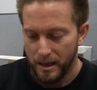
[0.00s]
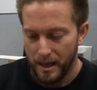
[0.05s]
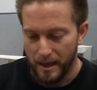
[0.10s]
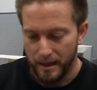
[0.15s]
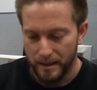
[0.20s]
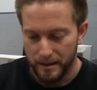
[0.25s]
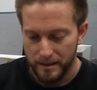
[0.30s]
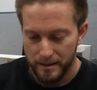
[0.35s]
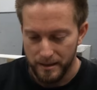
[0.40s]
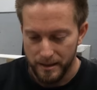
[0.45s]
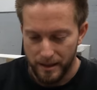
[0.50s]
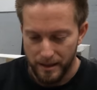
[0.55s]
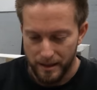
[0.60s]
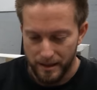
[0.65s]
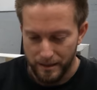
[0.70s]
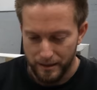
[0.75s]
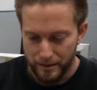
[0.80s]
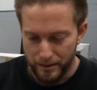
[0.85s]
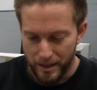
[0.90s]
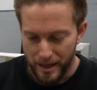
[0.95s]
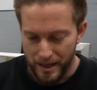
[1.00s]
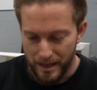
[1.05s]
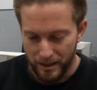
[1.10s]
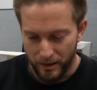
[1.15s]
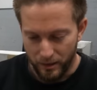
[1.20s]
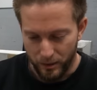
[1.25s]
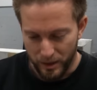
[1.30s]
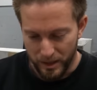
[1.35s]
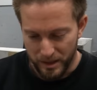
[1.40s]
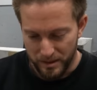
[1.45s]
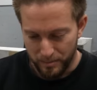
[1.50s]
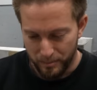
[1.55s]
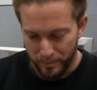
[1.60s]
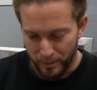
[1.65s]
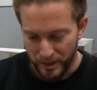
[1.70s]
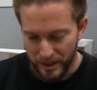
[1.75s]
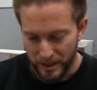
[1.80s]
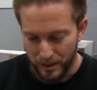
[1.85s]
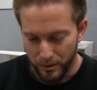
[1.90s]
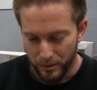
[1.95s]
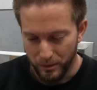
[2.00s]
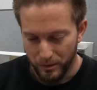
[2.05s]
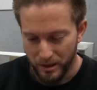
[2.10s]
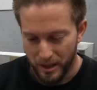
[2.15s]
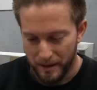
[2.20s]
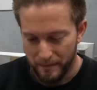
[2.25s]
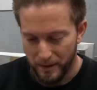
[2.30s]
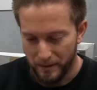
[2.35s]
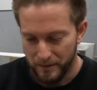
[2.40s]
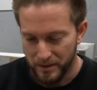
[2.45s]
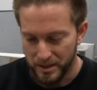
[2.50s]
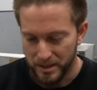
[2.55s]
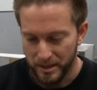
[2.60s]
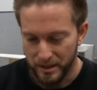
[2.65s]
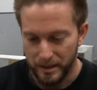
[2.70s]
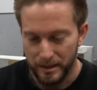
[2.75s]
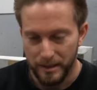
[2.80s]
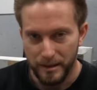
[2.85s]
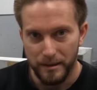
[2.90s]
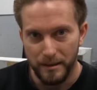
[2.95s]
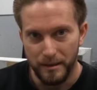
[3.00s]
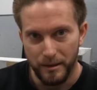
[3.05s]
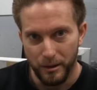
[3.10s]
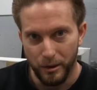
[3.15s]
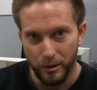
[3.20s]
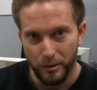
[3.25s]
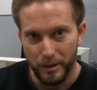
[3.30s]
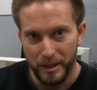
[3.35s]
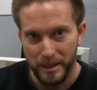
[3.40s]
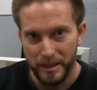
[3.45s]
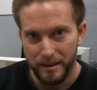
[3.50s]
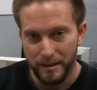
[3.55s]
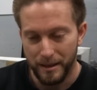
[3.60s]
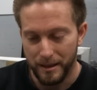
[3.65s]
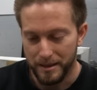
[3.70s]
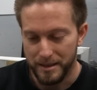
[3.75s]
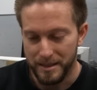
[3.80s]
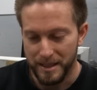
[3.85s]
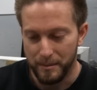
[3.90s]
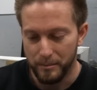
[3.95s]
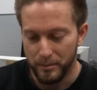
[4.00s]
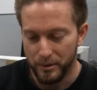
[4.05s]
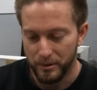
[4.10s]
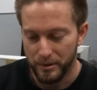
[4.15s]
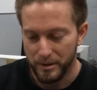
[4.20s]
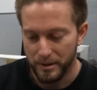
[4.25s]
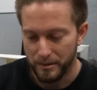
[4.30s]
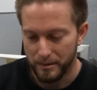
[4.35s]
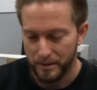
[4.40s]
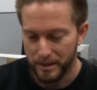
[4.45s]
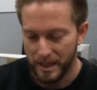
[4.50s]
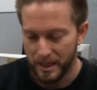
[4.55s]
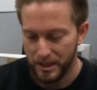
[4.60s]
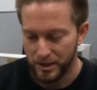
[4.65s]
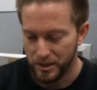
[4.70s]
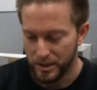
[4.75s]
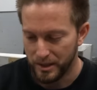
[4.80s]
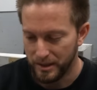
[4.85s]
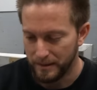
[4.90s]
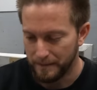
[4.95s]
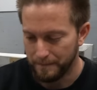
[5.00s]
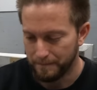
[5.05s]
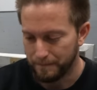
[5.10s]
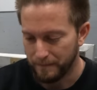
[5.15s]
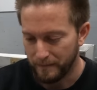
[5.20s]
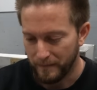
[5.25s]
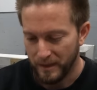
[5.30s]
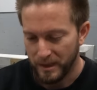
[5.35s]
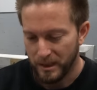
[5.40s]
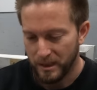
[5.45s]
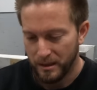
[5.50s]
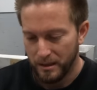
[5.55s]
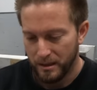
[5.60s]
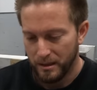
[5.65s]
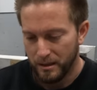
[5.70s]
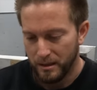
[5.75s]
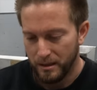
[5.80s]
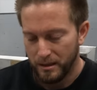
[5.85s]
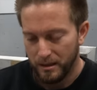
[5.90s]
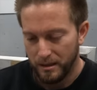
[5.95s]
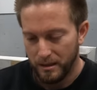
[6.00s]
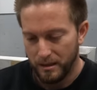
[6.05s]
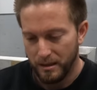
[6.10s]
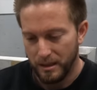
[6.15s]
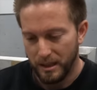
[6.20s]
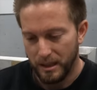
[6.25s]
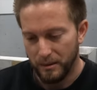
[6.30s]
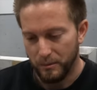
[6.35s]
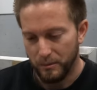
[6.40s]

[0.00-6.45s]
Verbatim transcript: And yeah, look, it's pretty cool. I've obviously already assembled the engine.